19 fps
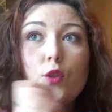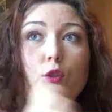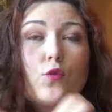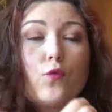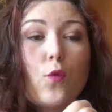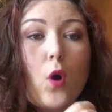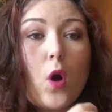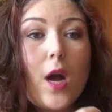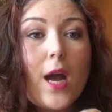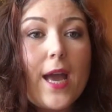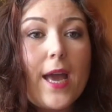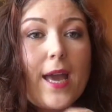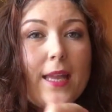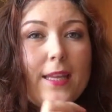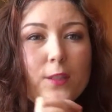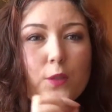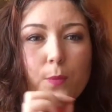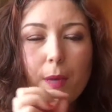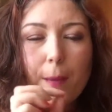dry a
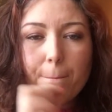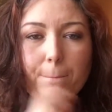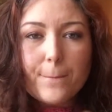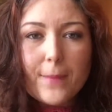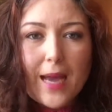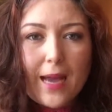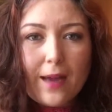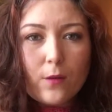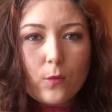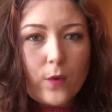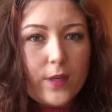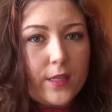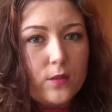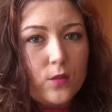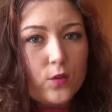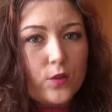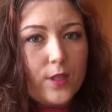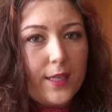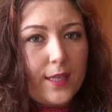little bit matte when
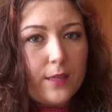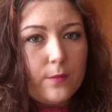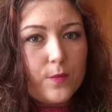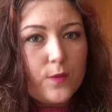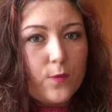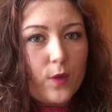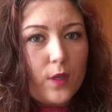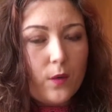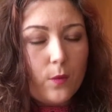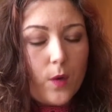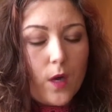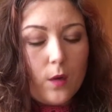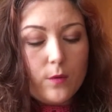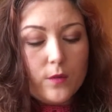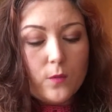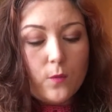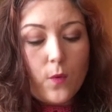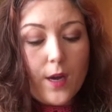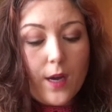it's on your lips for a little while
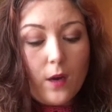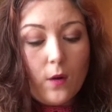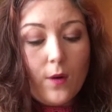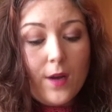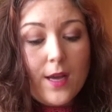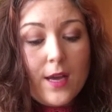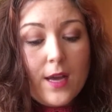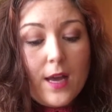as well.